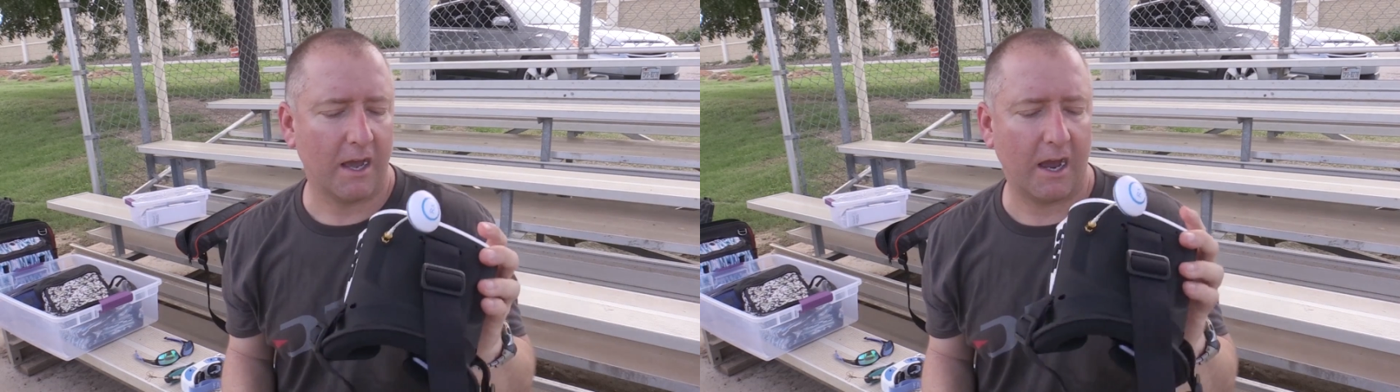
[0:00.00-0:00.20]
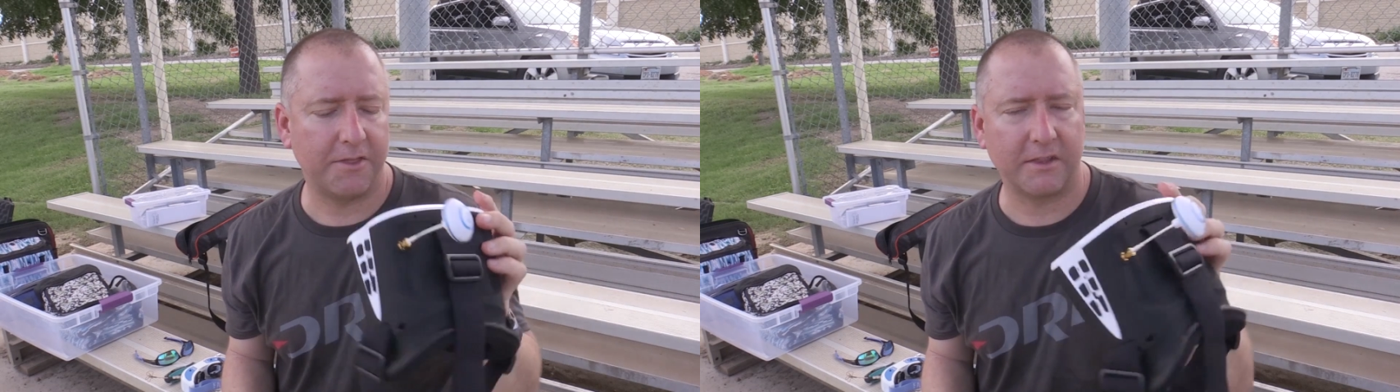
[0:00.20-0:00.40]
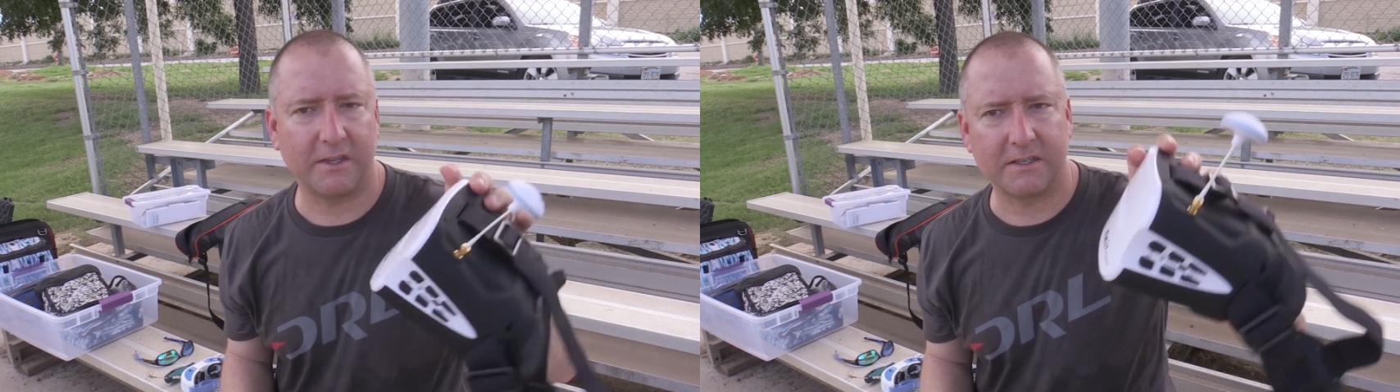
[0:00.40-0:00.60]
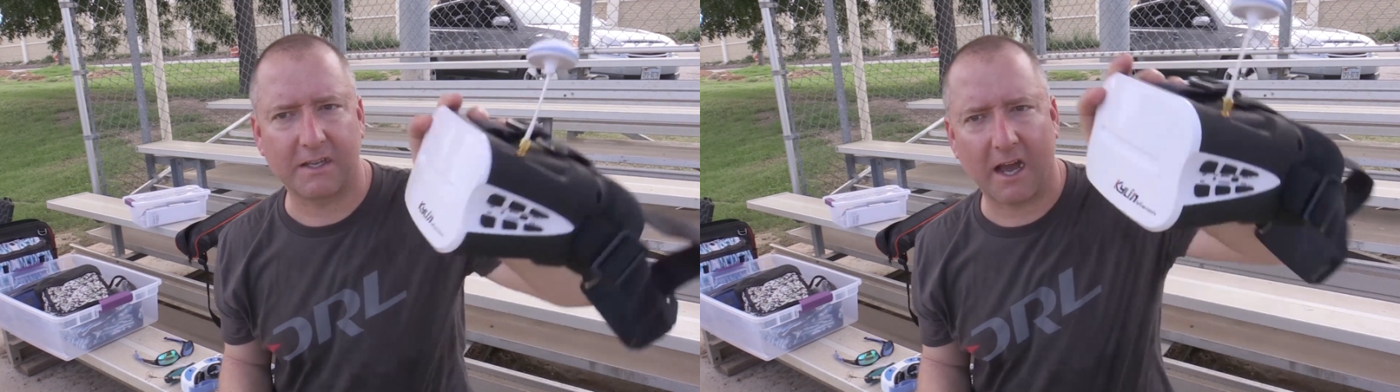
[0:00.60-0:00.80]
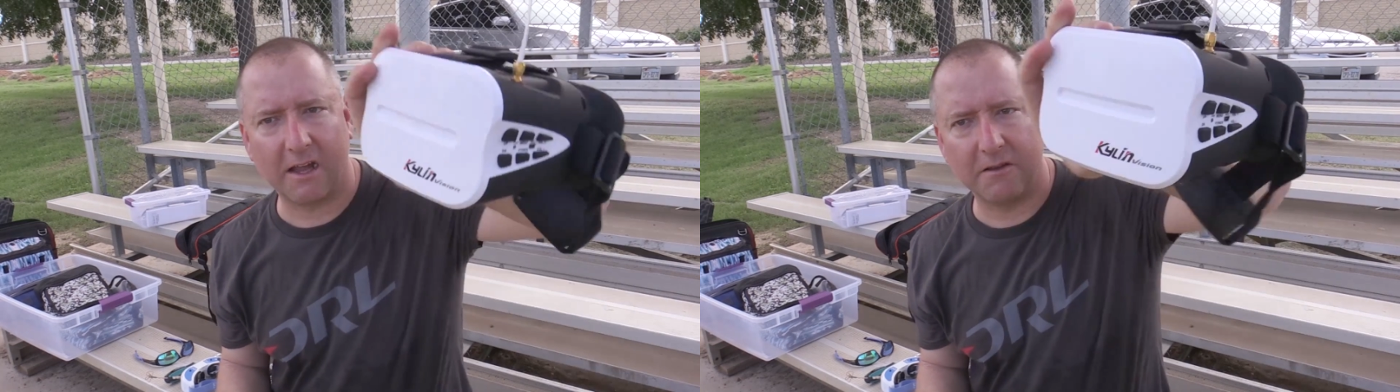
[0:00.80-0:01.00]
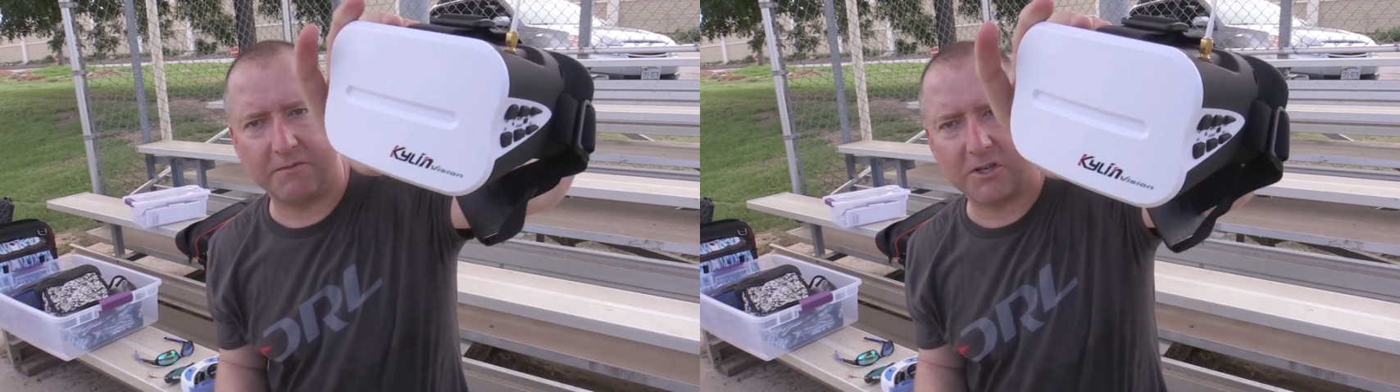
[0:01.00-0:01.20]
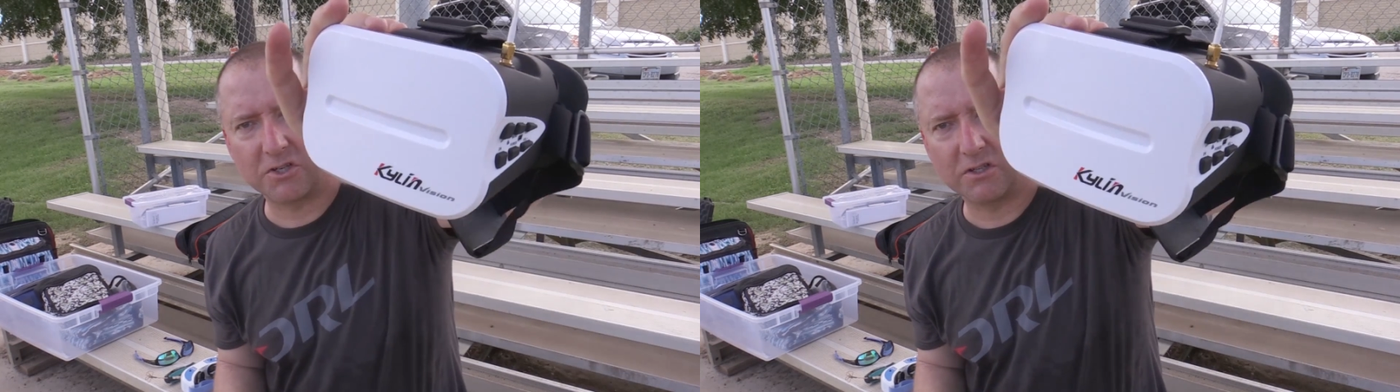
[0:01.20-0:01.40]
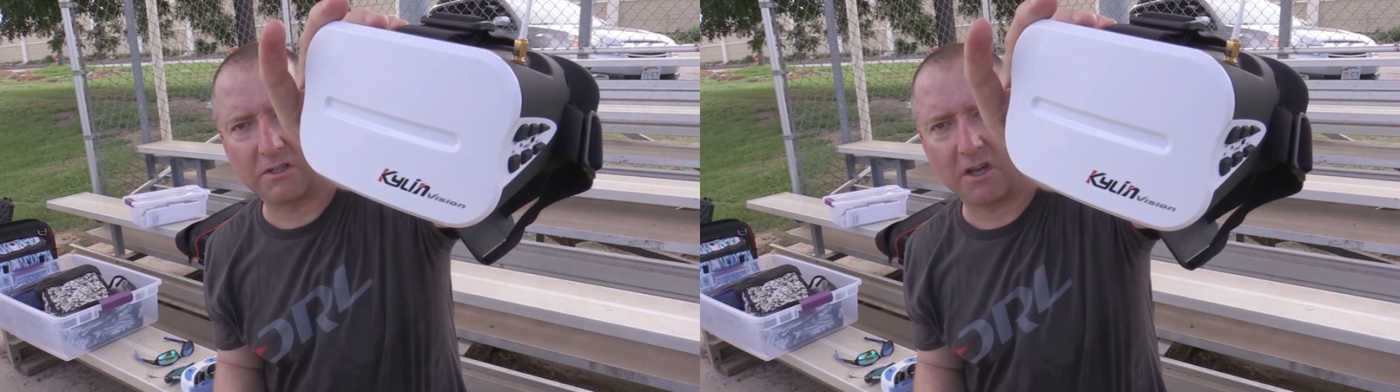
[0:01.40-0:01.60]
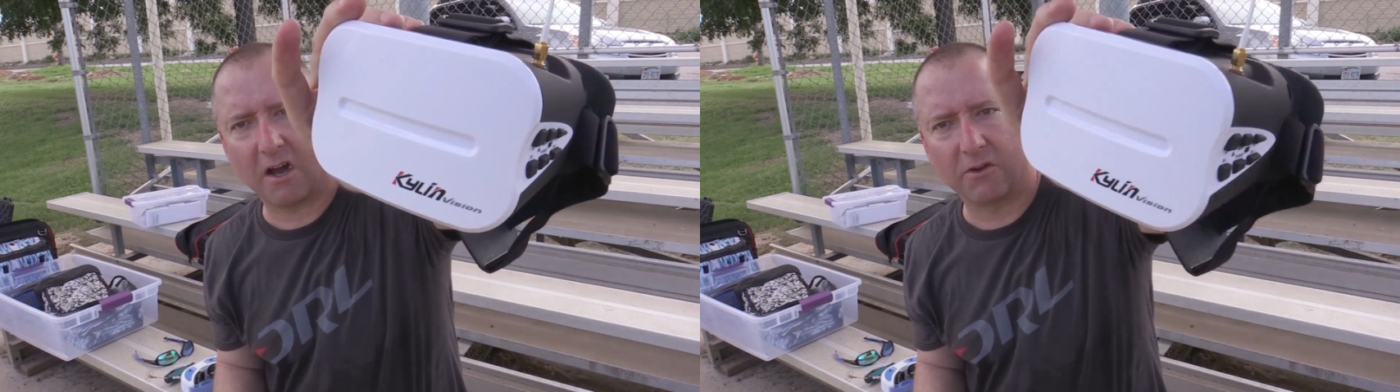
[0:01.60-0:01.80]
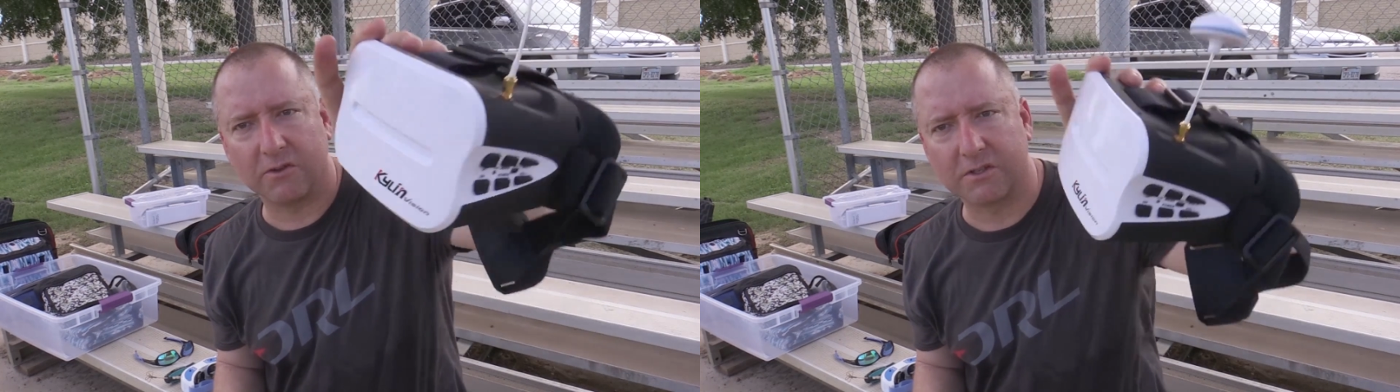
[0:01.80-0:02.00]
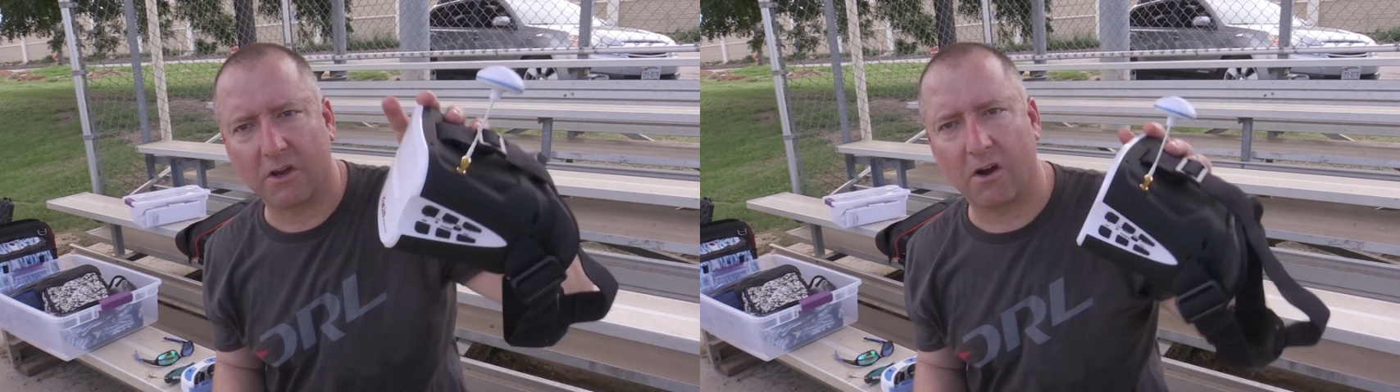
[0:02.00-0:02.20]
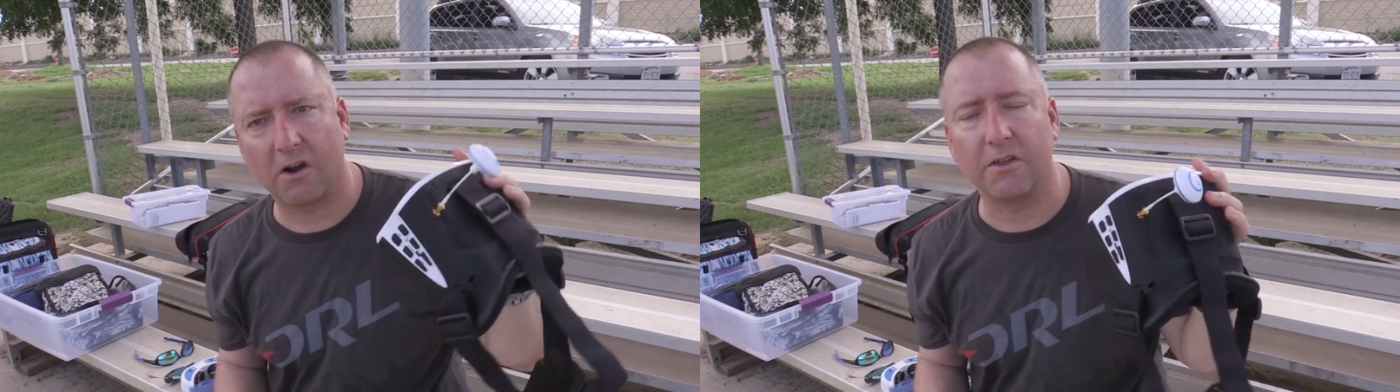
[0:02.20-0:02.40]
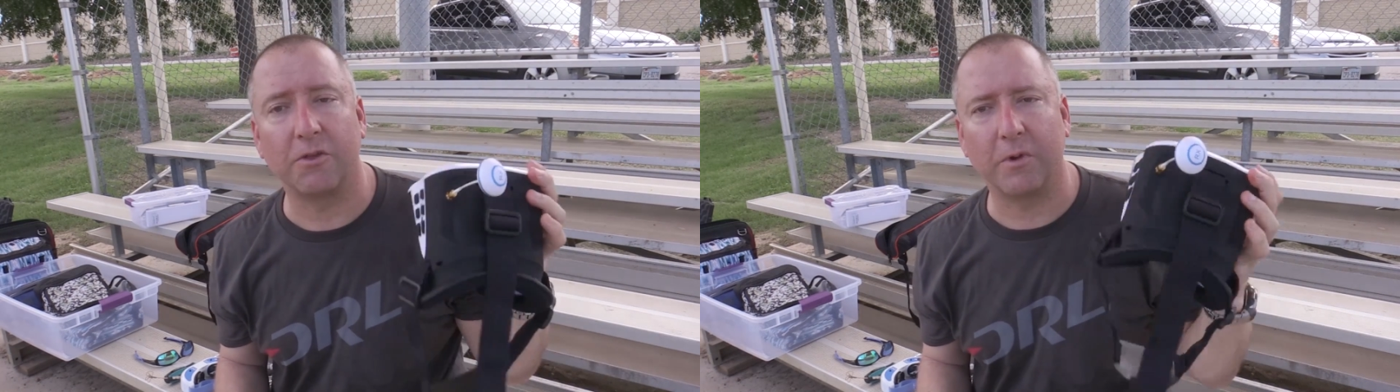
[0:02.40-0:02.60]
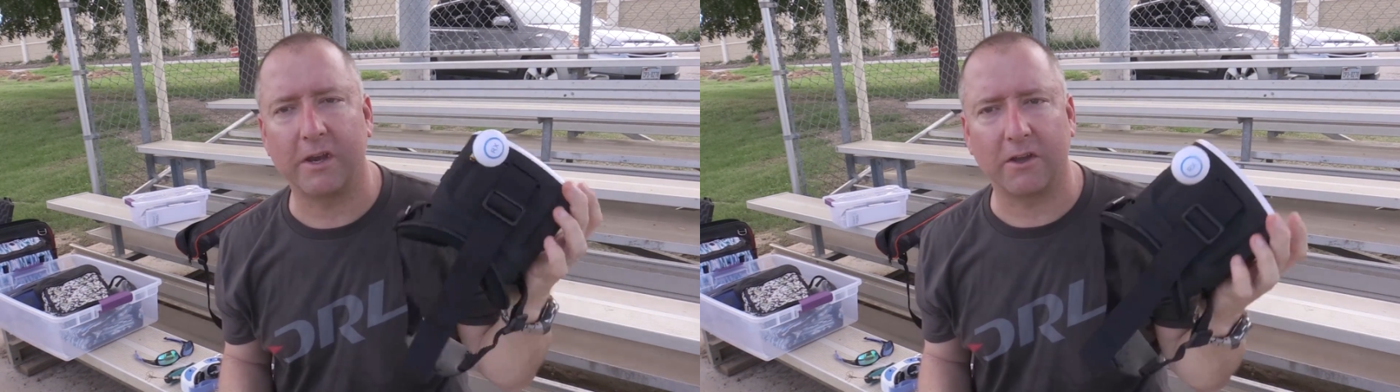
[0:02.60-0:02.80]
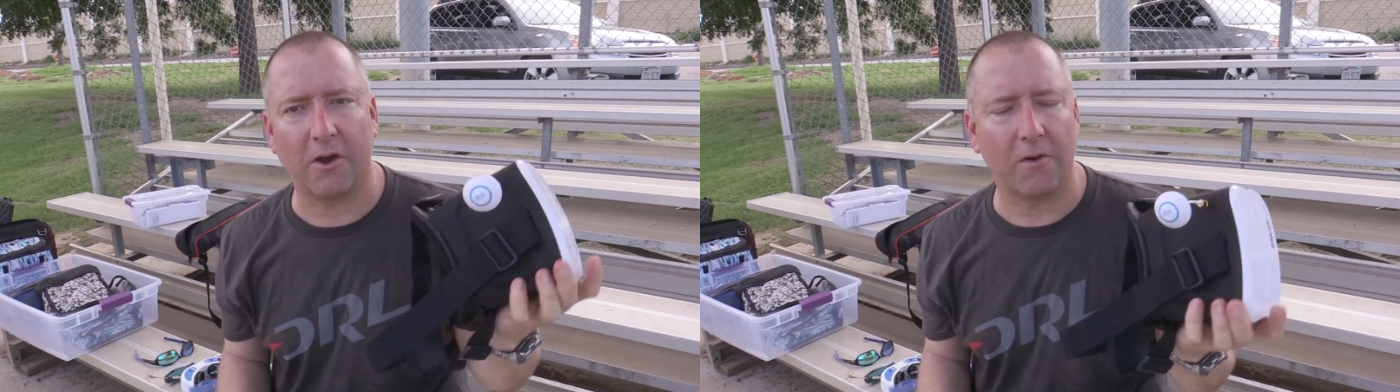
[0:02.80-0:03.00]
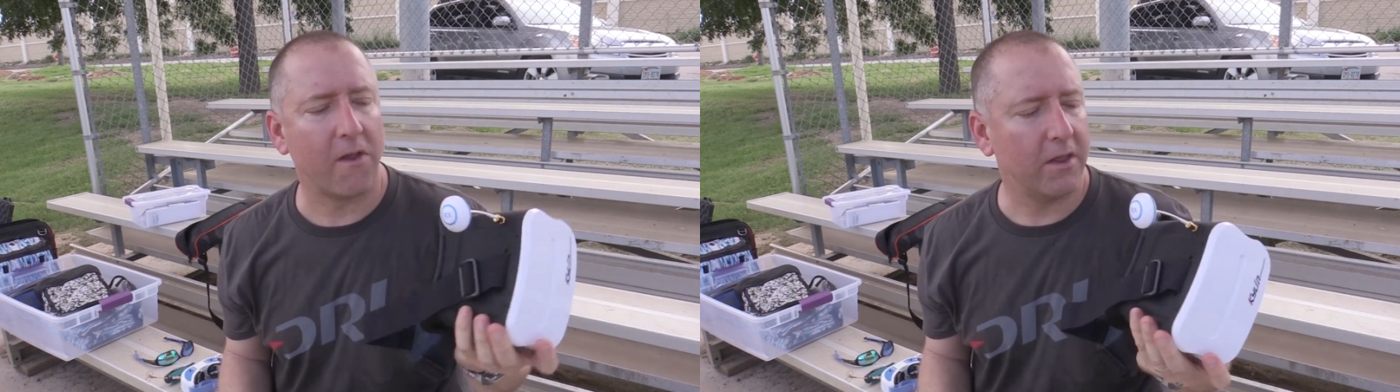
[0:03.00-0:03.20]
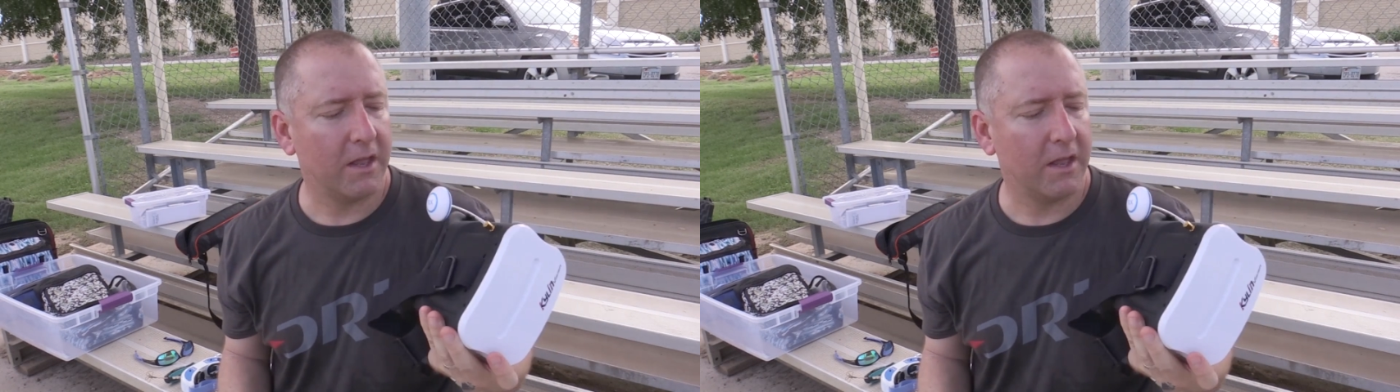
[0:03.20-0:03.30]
I think these Kylin Vision goggles are the way to go.